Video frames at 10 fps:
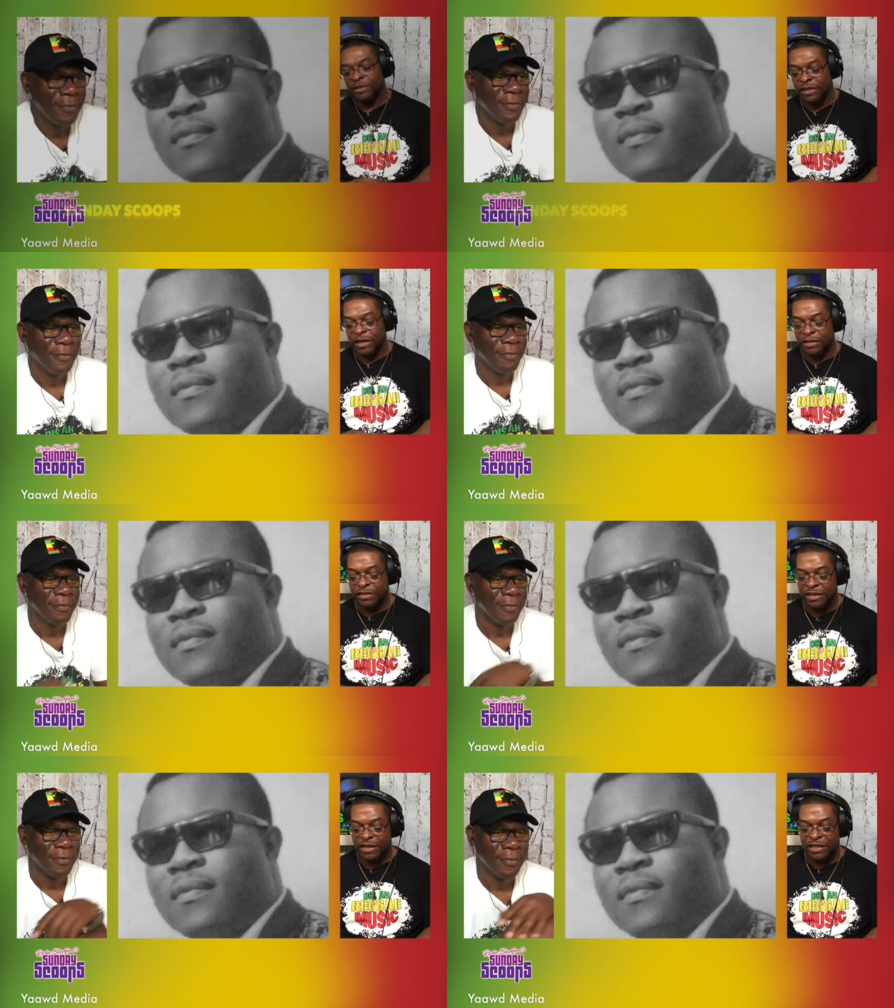
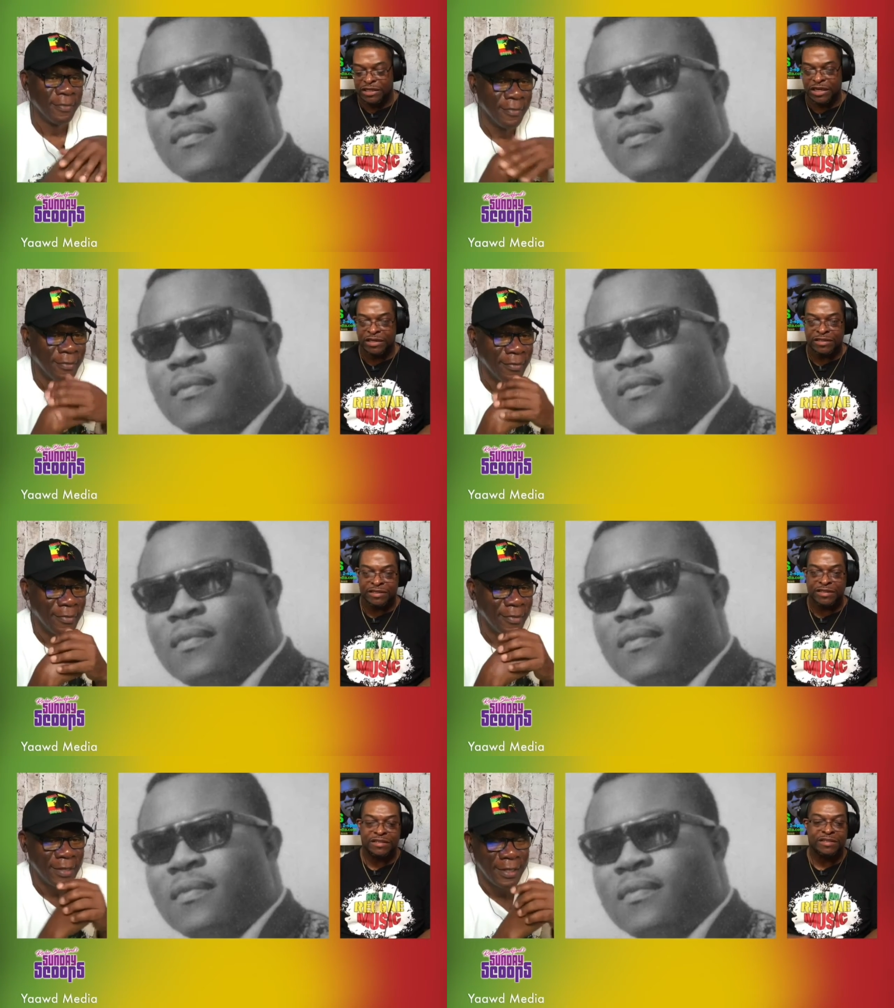Speaker 1: Singers and
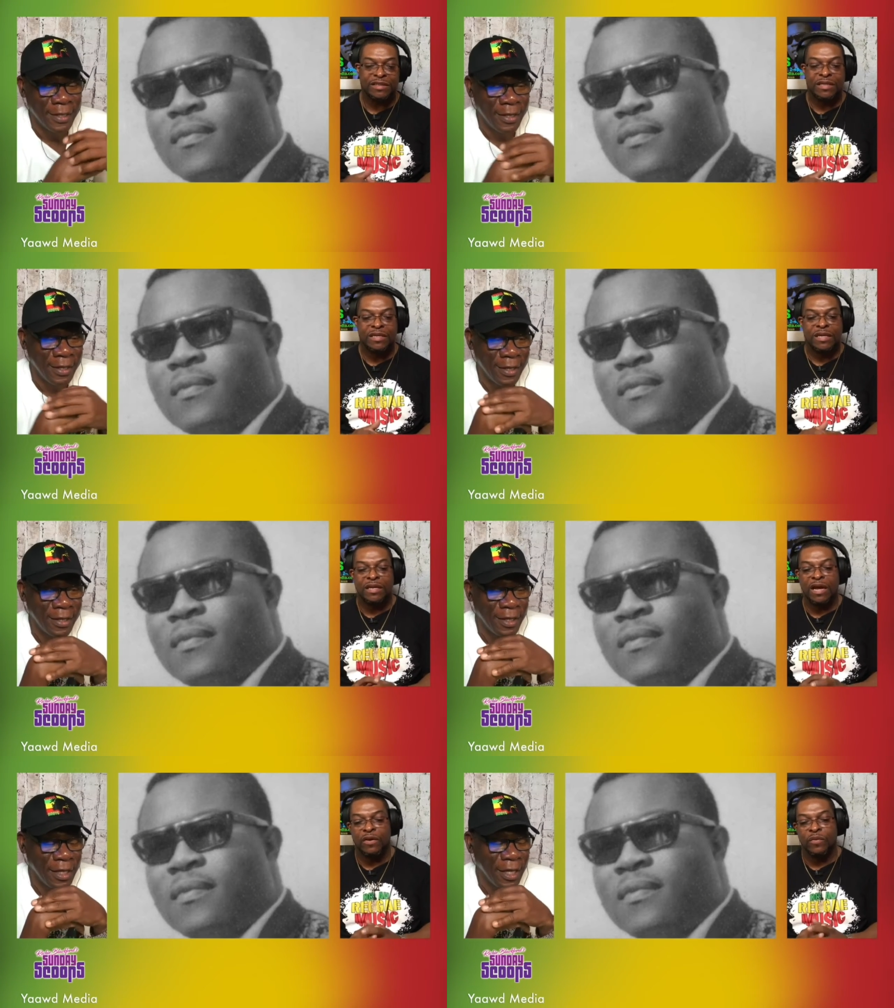DJs.
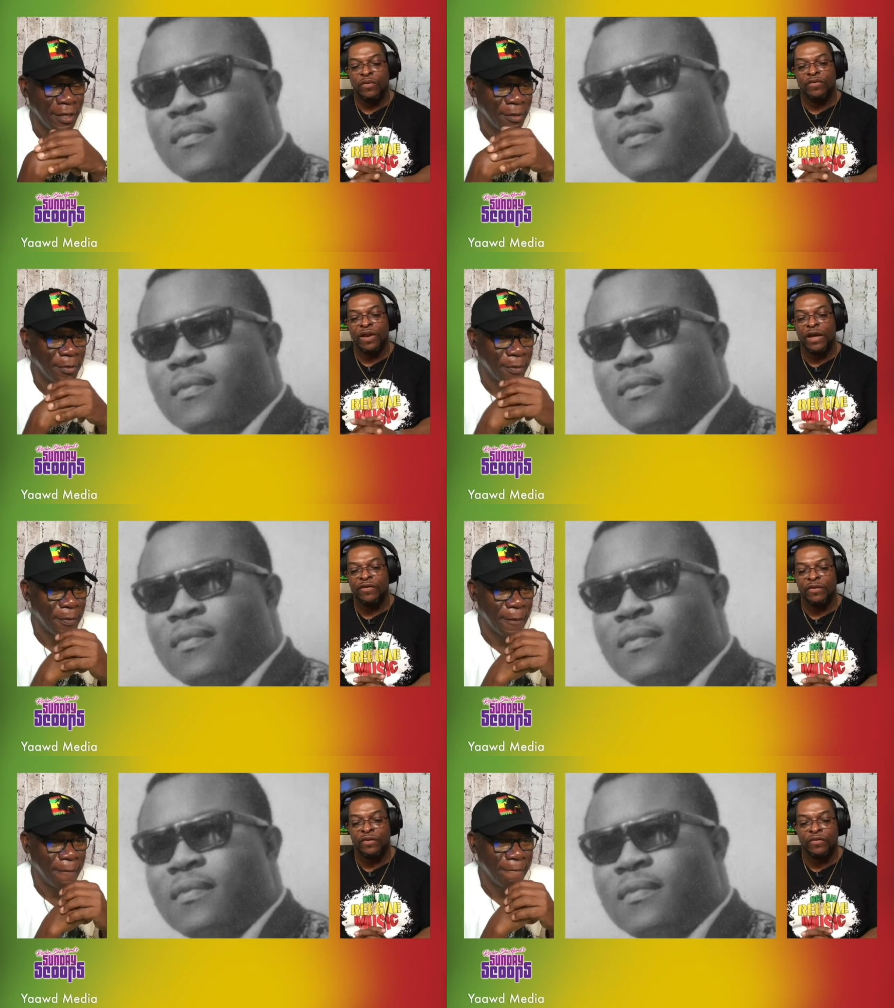That was
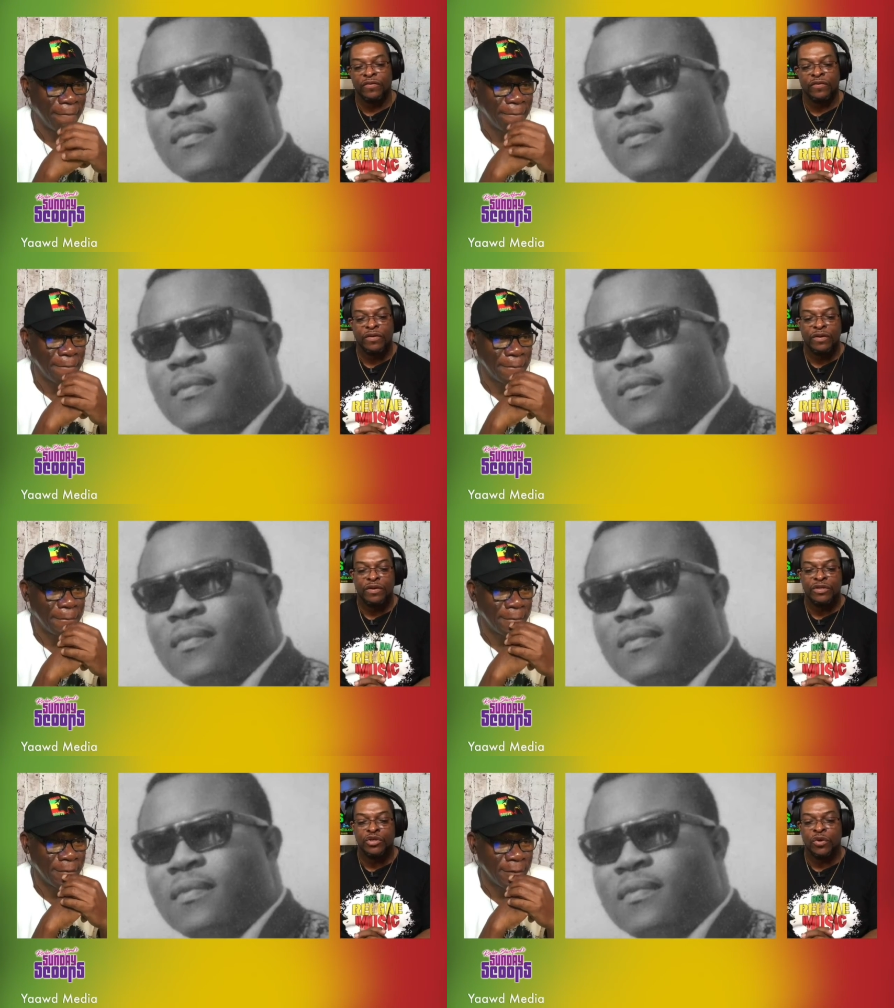last one was
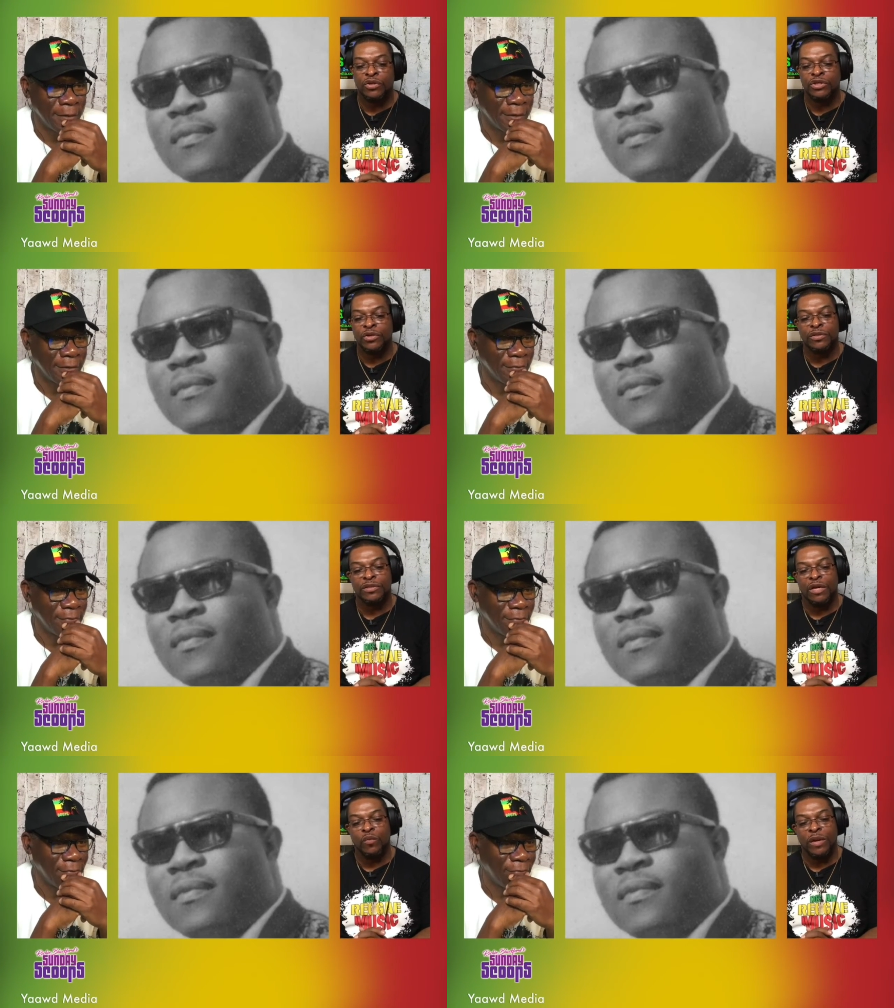George
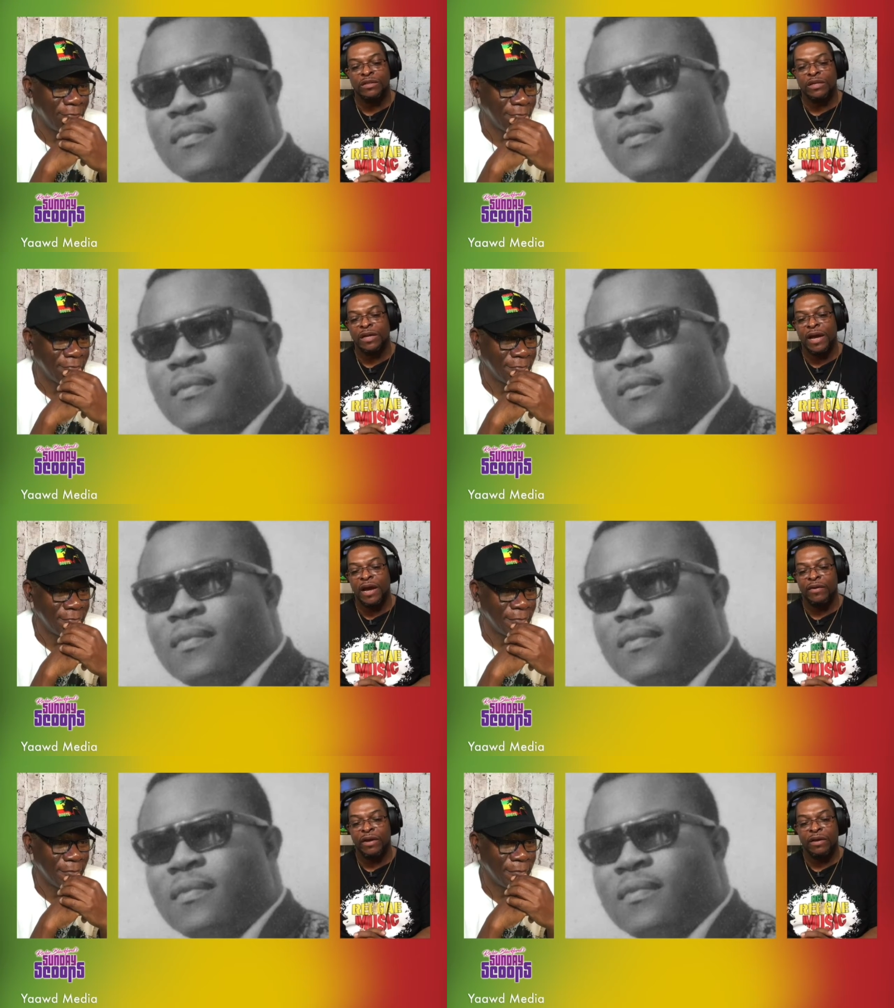Nooks and Welton
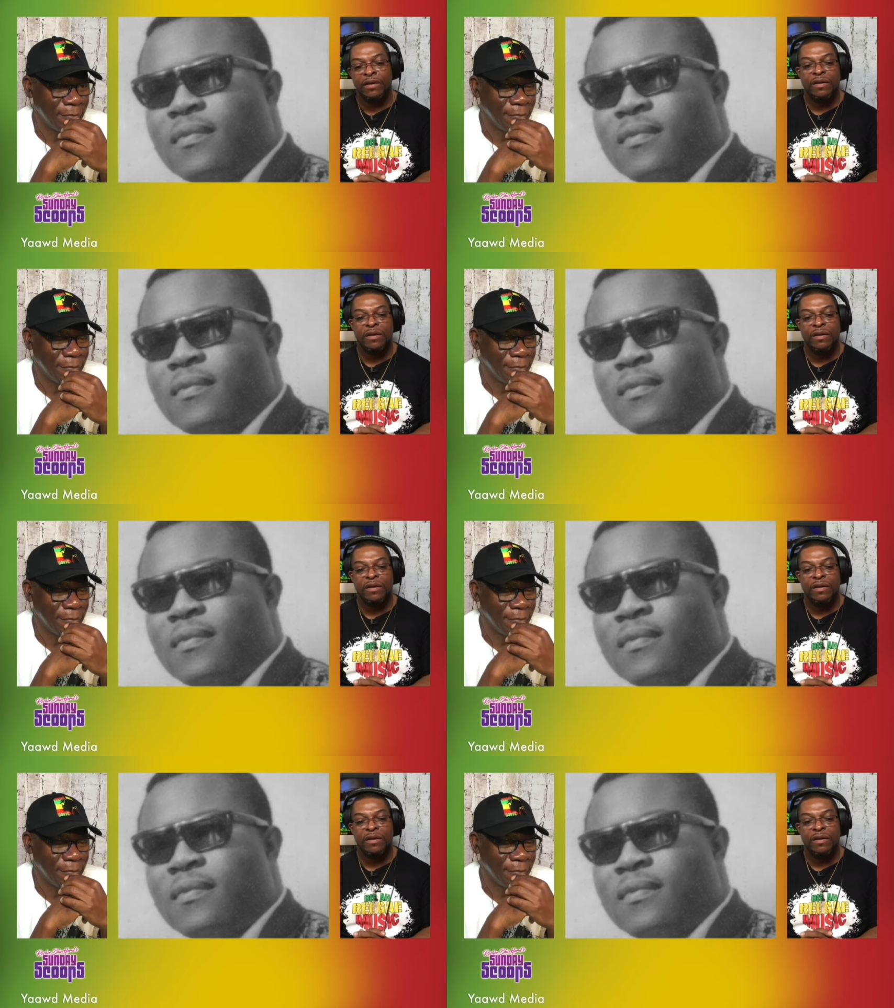Irie.